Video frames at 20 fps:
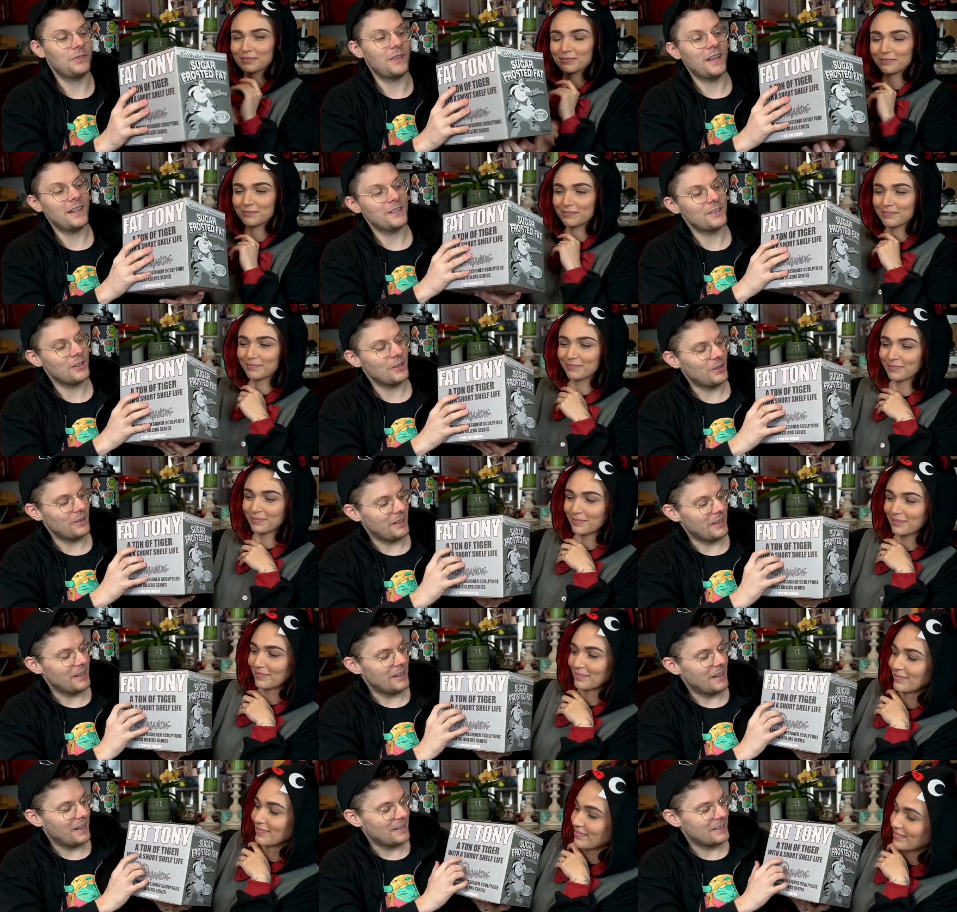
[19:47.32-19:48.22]
Speaker 1: Fat
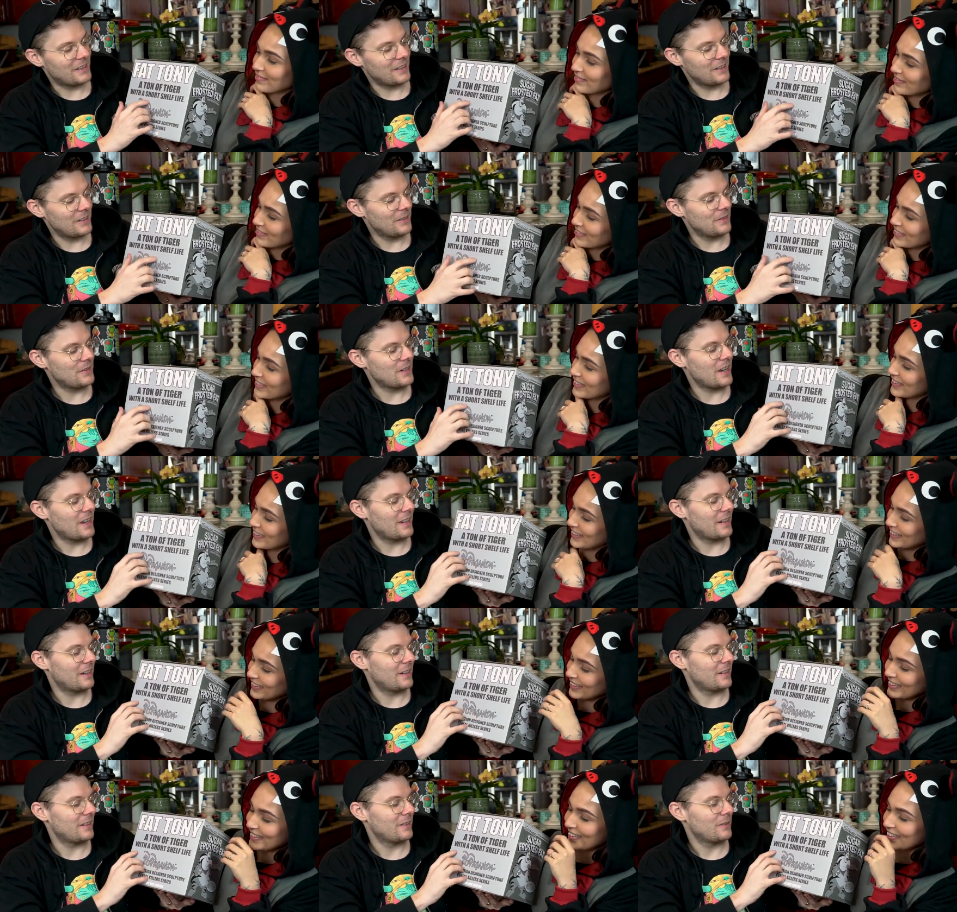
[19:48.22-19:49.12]
Tony, a ton of
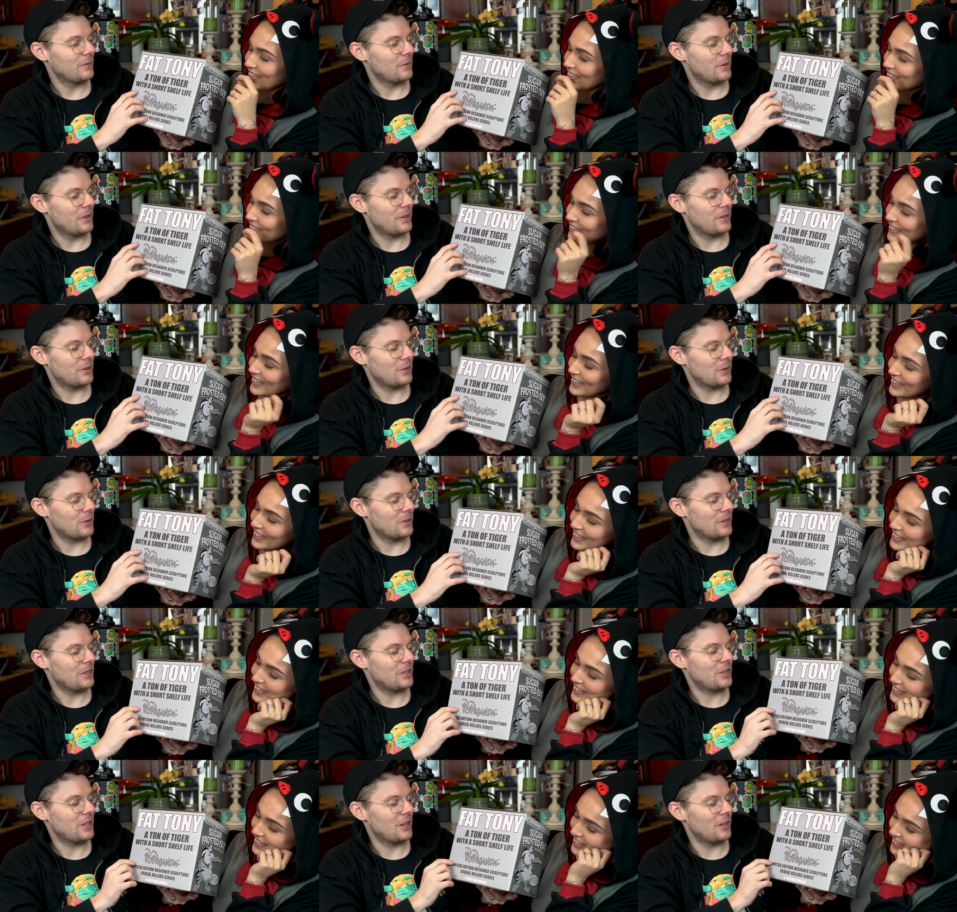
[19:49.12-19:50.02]
tiger with a short
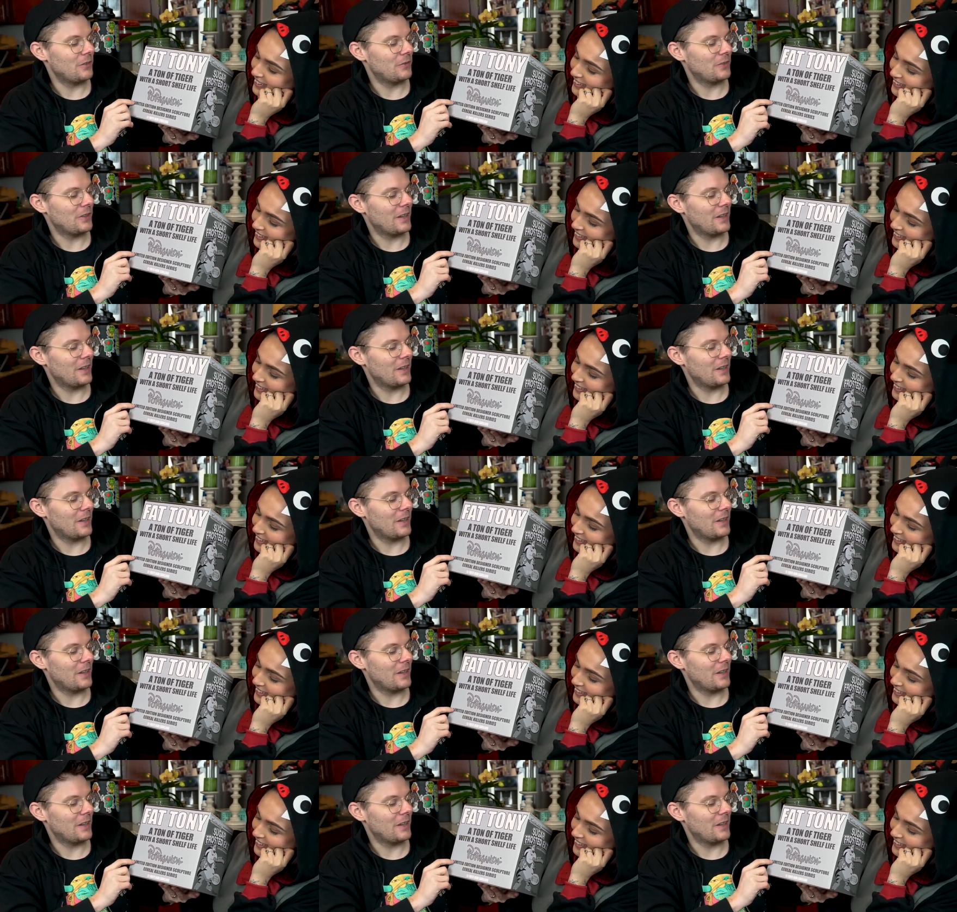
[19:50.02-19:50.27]
shelf